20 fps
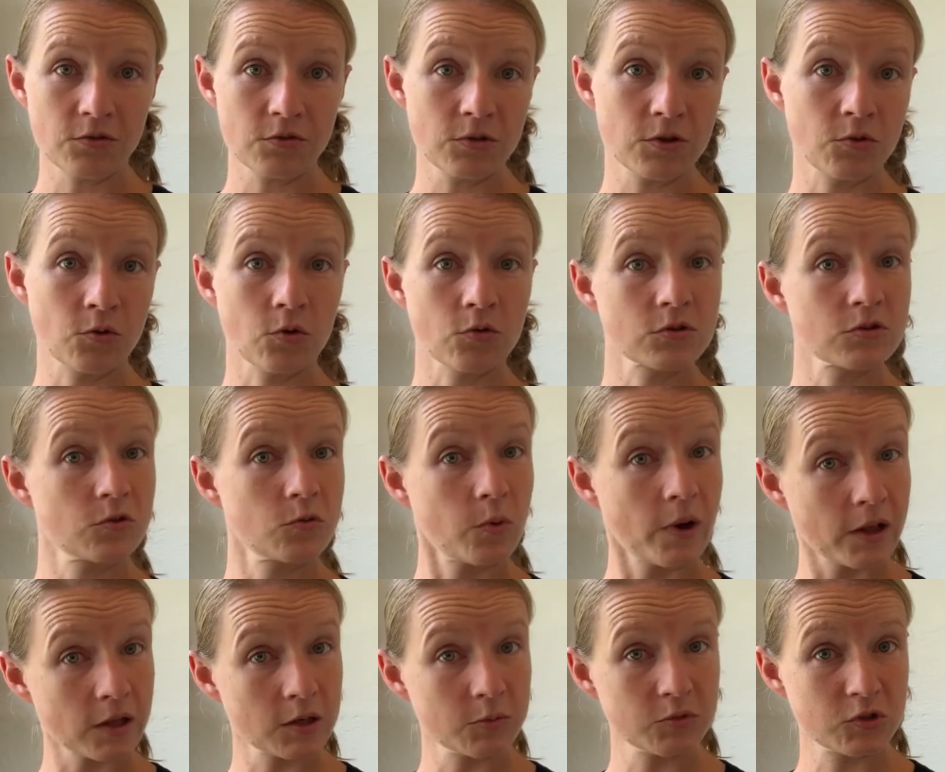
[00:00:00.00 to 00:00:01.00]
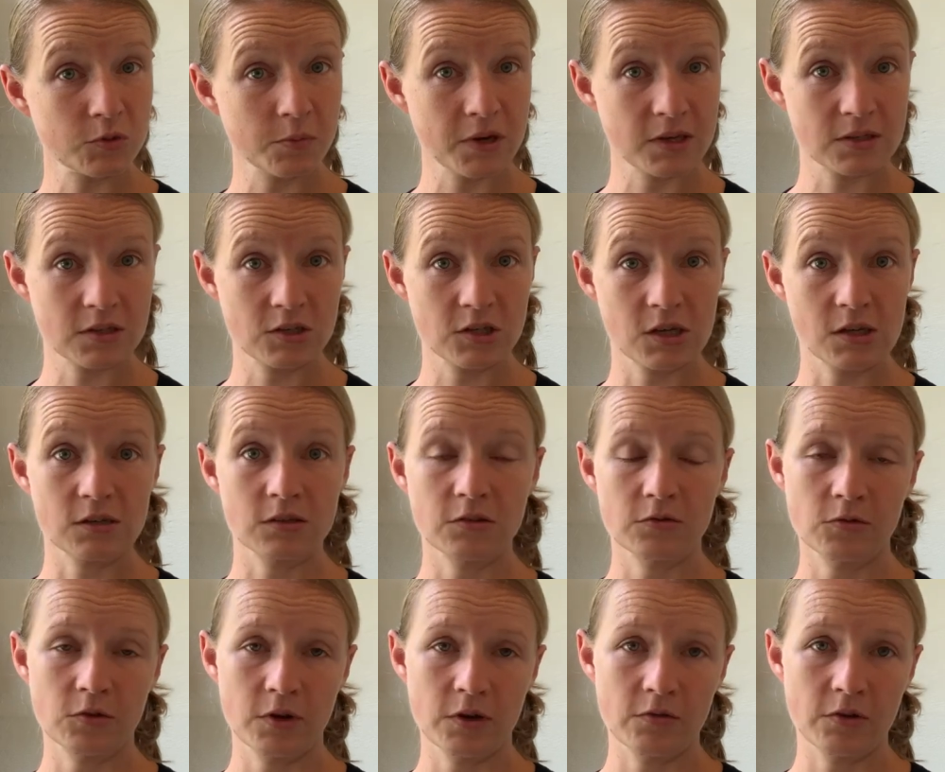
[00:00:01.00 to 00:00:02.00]
You're also welcome to message us
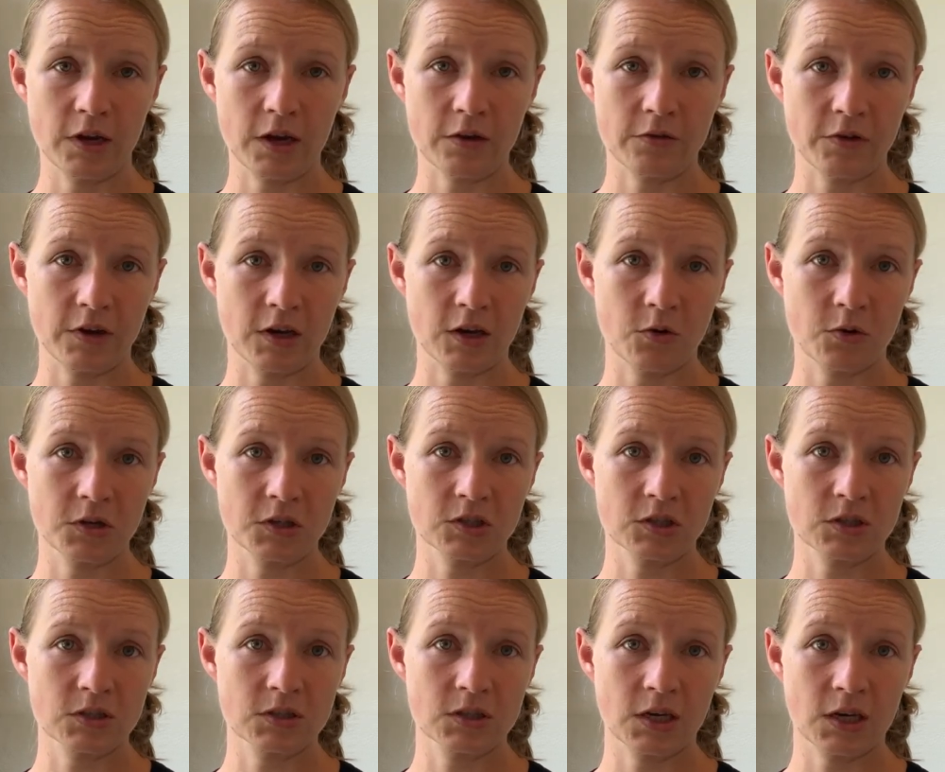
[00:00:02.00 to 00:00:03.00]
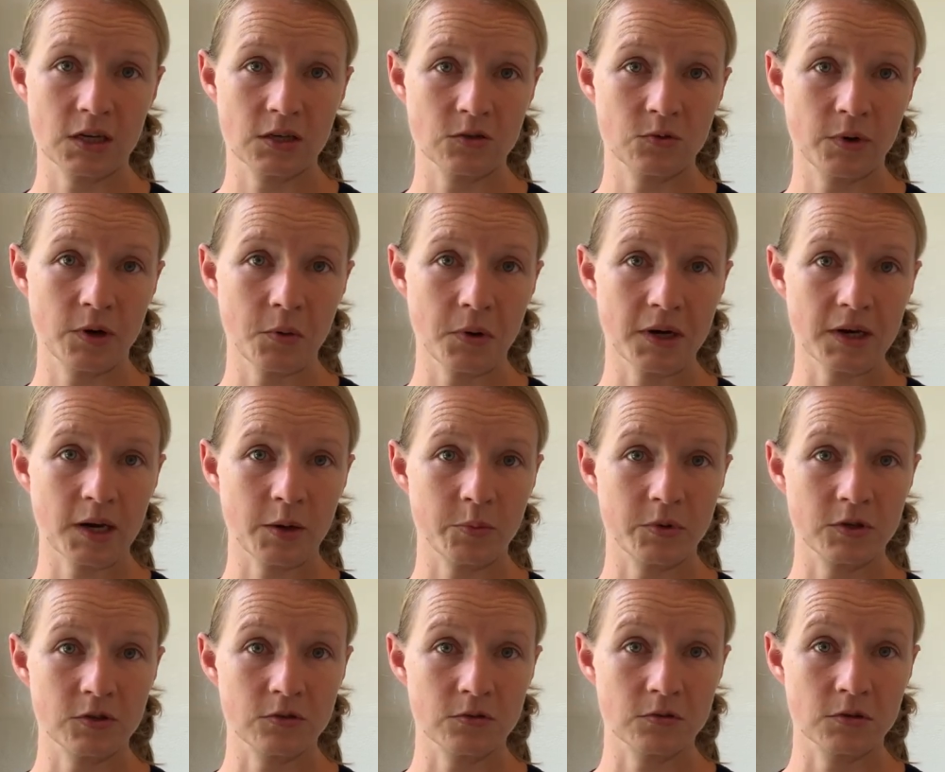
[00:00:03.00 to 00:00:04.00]
if you ever have any questions, and we're quite
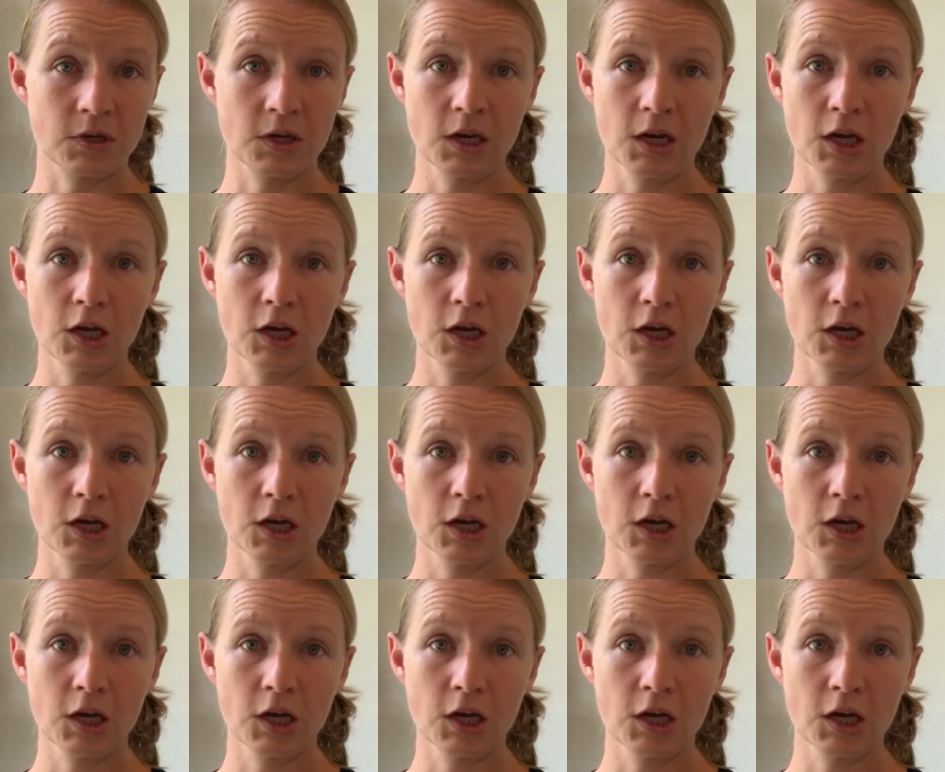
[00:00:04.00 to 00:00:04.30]
happy to